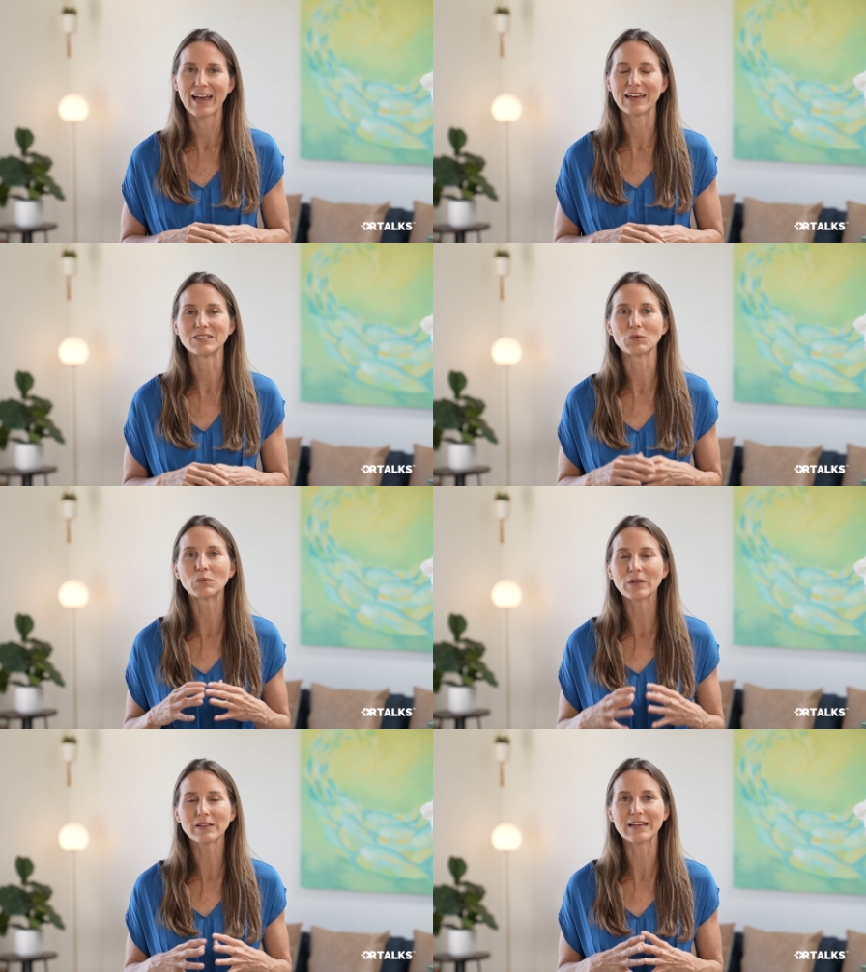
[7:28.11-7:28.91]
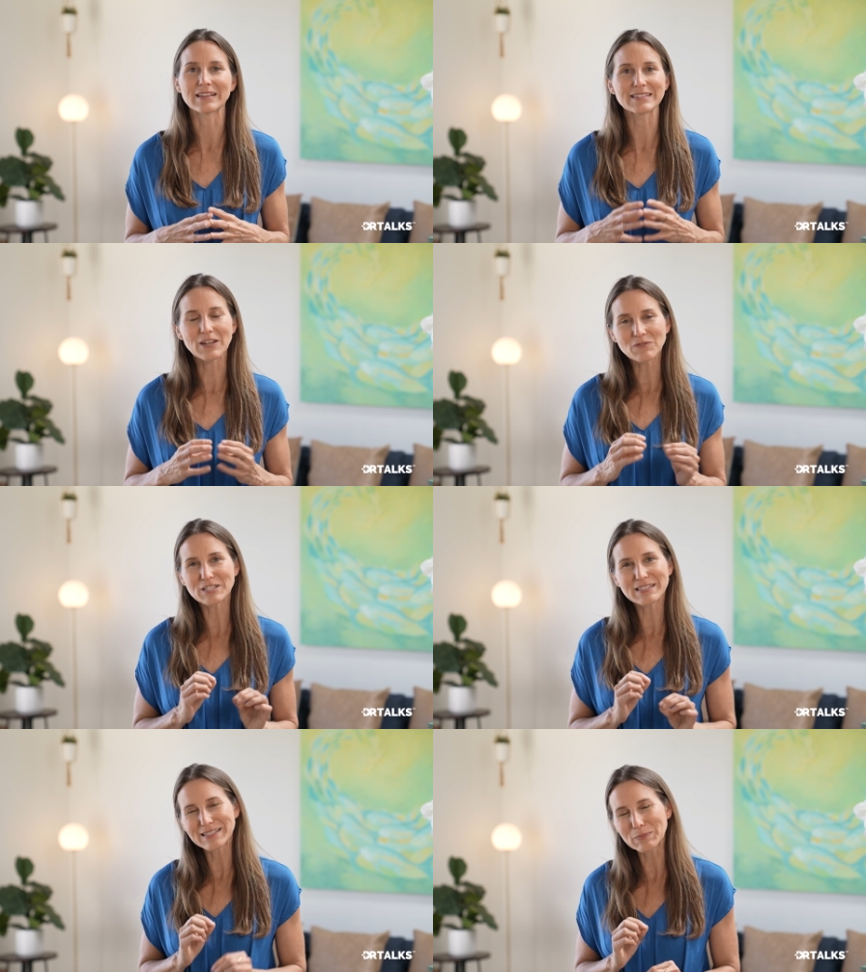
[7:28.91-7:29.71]
And really, instead of
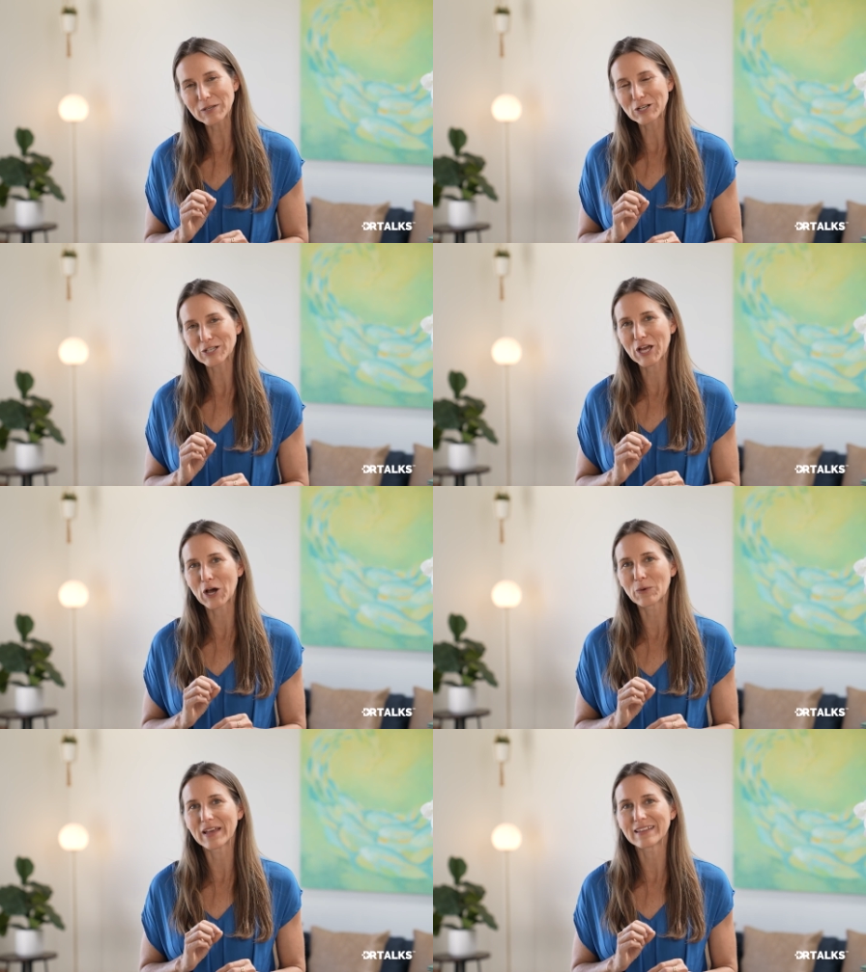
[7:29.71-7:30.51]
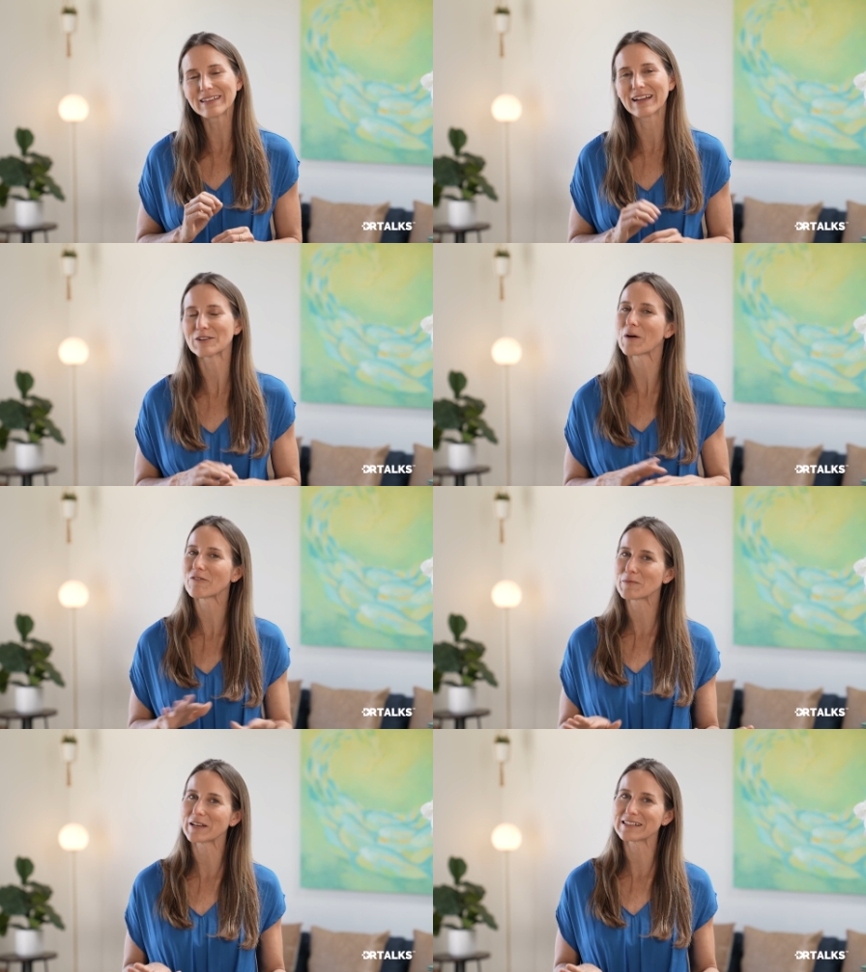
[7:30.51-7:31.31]
just dipping your toe in, I know
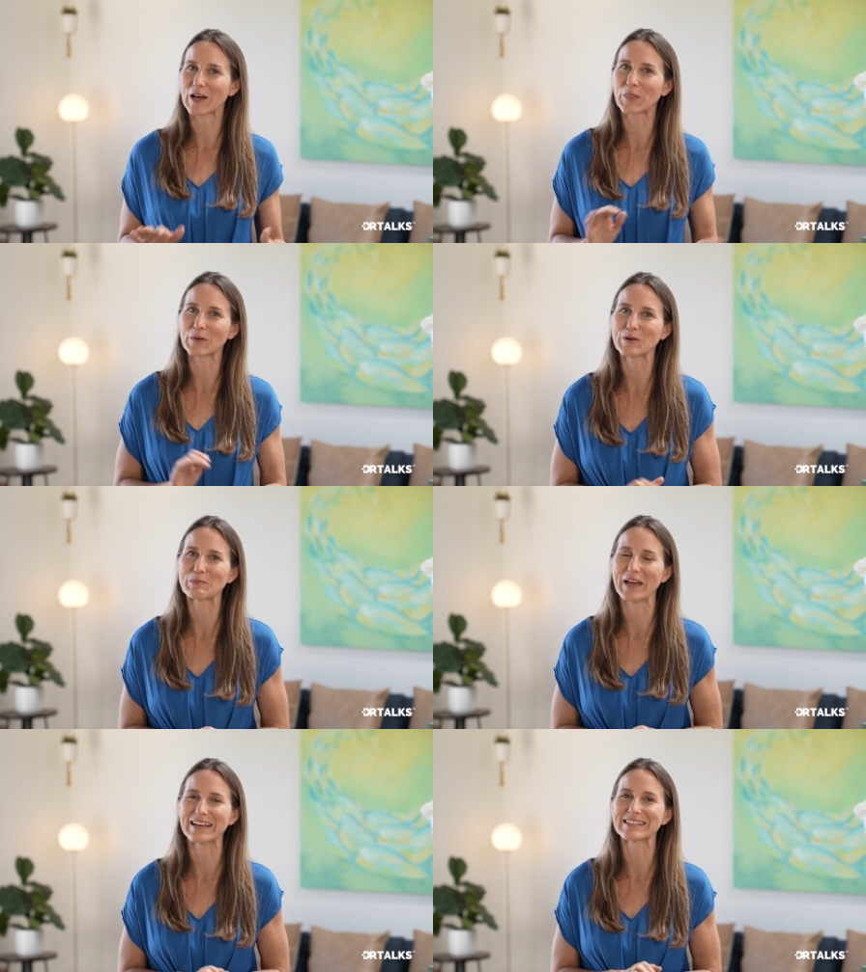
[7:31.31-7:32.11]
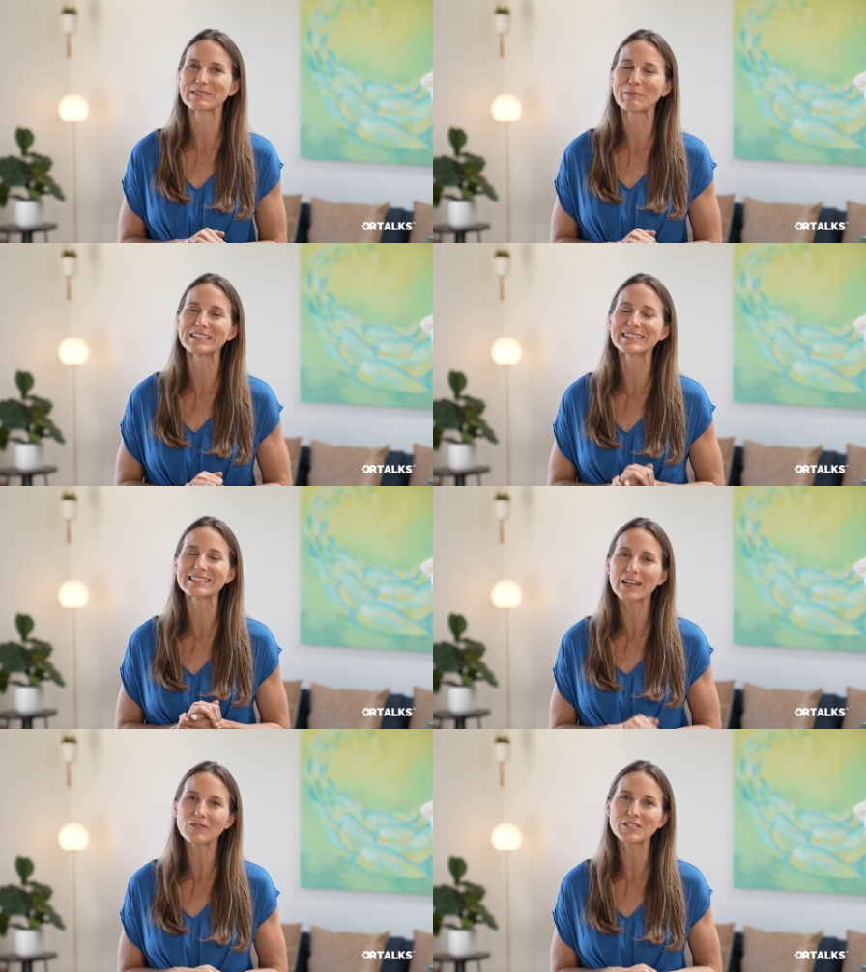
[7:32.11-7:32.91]
everybody's got their own pace, but
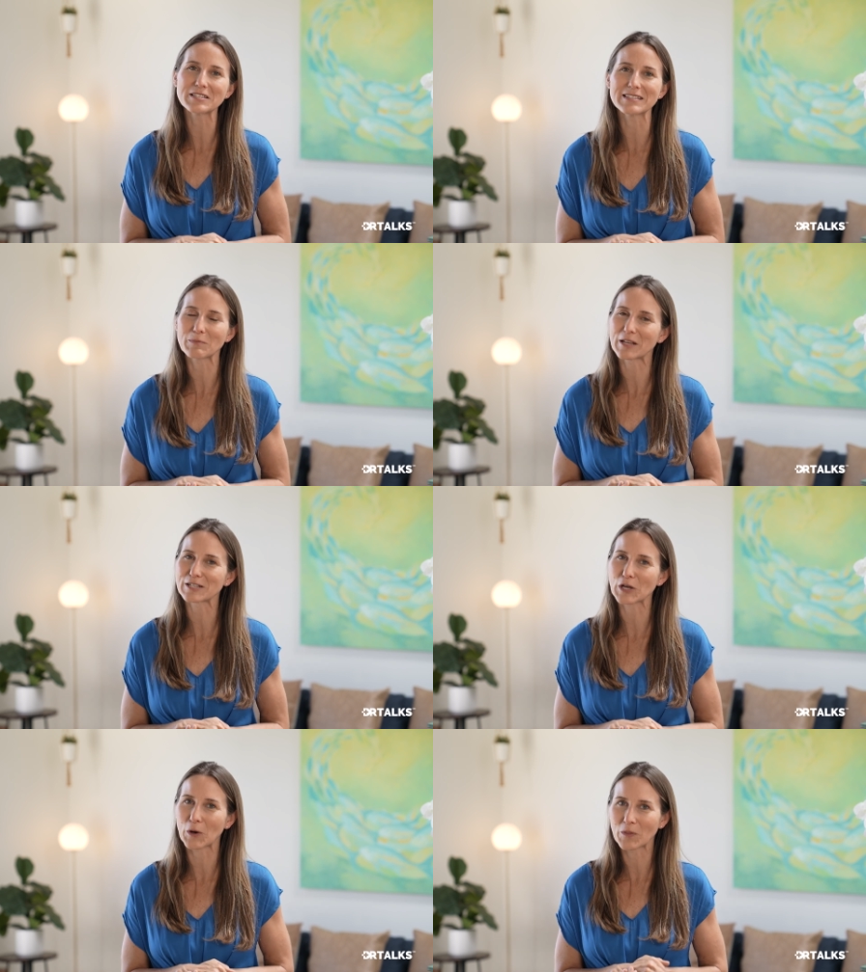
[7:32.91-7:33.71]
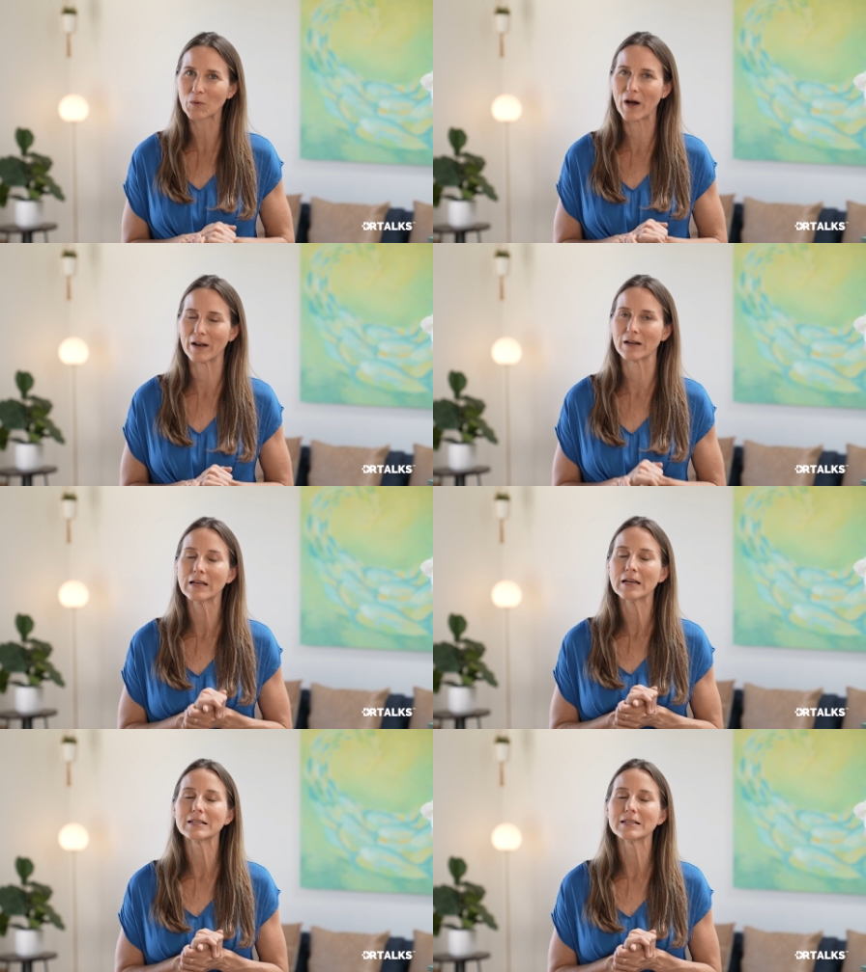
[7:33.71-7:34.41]
instead of just dipping a toe in the water,